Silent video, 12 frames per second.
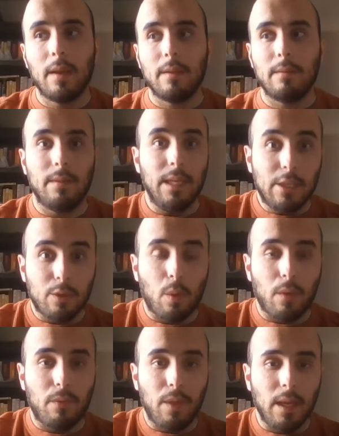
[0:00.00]
These sort
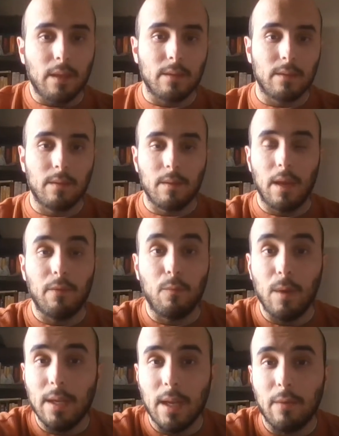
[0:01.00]
of things. If
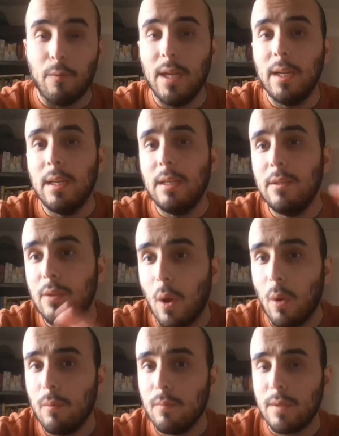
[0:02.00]
we
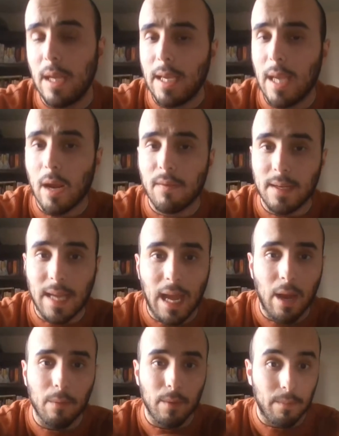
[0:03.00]
don't take care of it
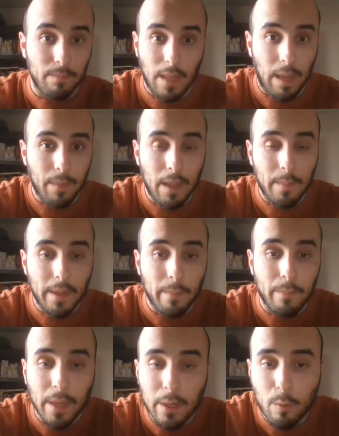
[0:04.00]
now, that may be a
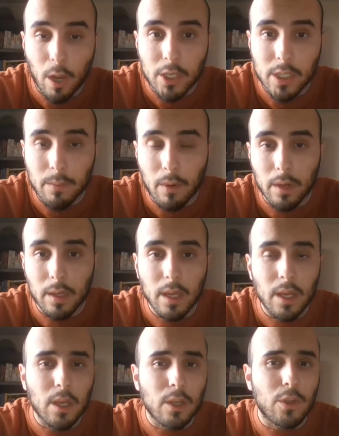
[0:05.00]
big question mark.
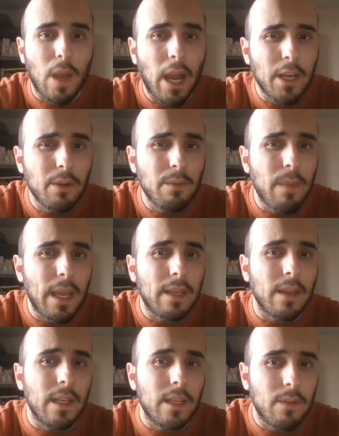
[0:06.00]
So how do you
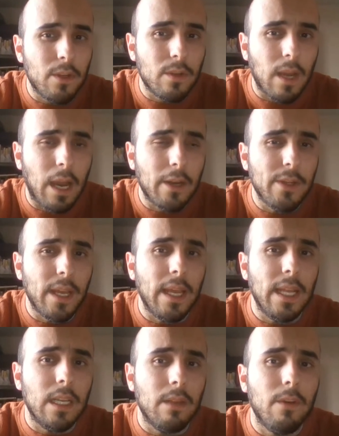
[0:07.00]
get
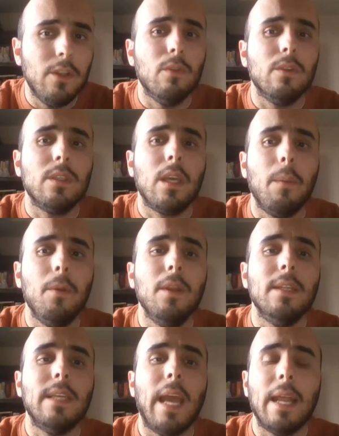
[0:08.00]
individuals,
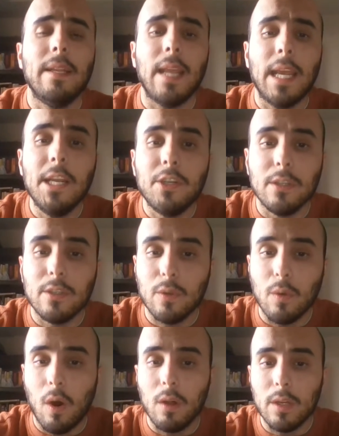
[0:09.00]
communities, and nations to
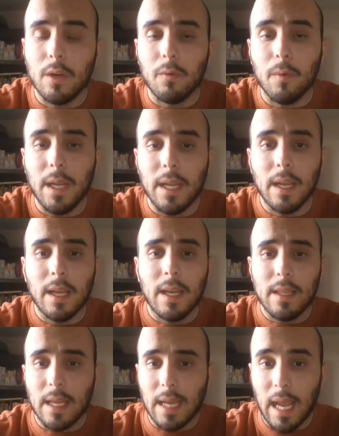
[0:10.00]
all agree
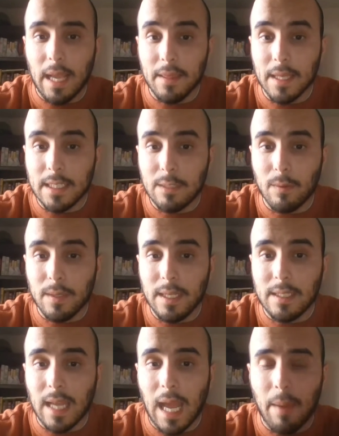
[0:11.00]
that, hey, this is what
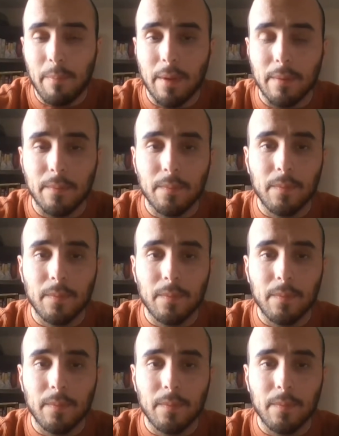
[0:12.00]
needs to happen?